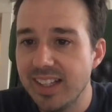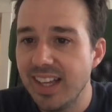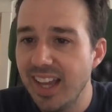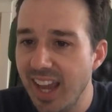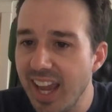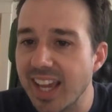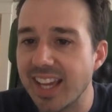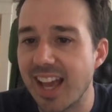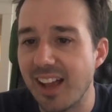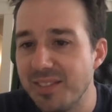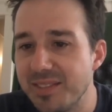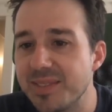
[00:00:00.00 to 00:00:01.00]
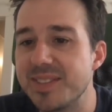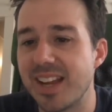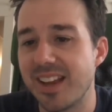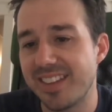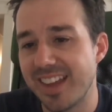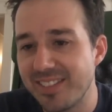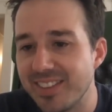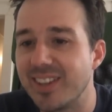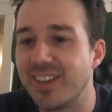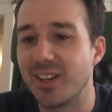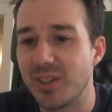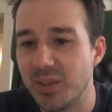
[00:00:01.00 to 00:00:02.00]
Hey, Calvin from South
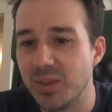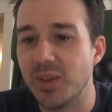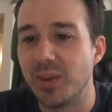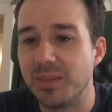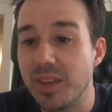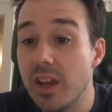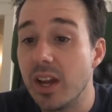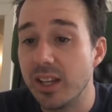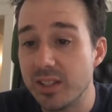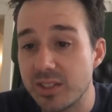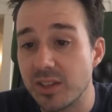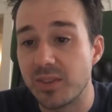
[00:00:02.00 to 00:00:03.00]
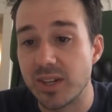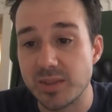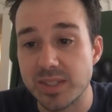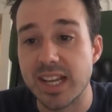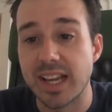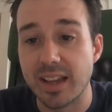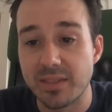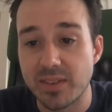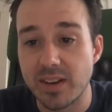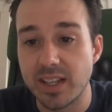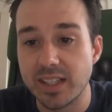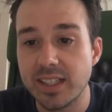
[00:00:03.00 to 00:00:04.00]
Africa. Cool. Are you still friends with Zac
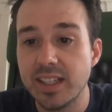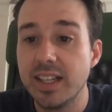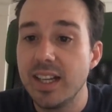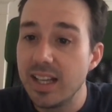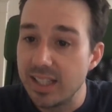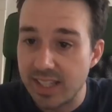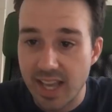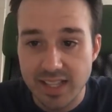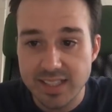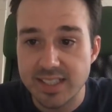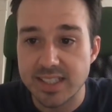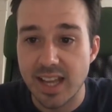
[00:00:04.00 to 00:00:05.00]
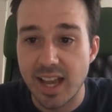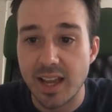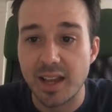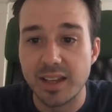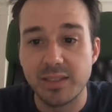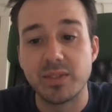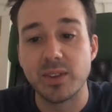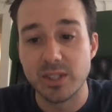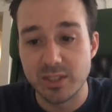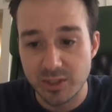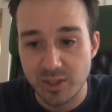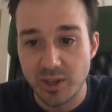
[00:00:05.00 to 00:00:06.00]
Efron? Yes. For those
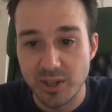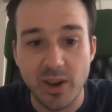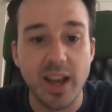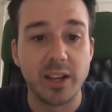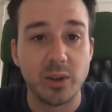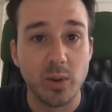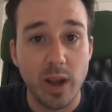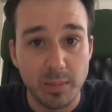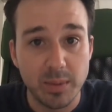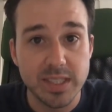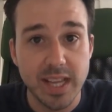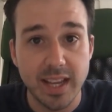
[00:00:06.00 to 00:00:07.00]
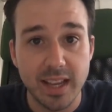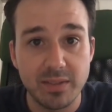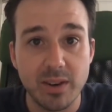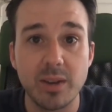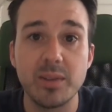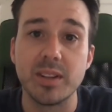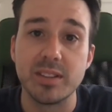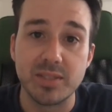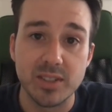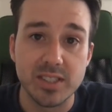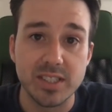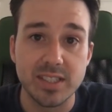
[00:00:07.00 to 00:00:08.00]
of you who don't know, I grew up with Zac Efron. We're in
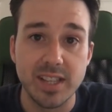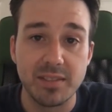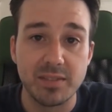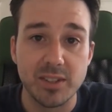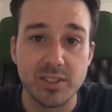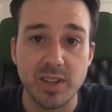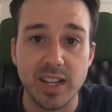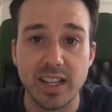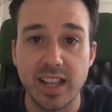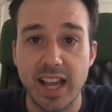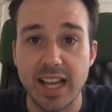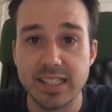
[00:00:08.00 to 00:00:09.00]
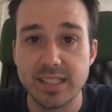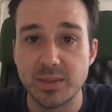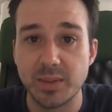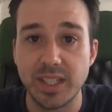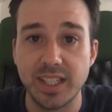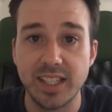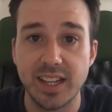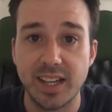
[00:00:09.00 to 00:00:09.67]
the same first grade class. We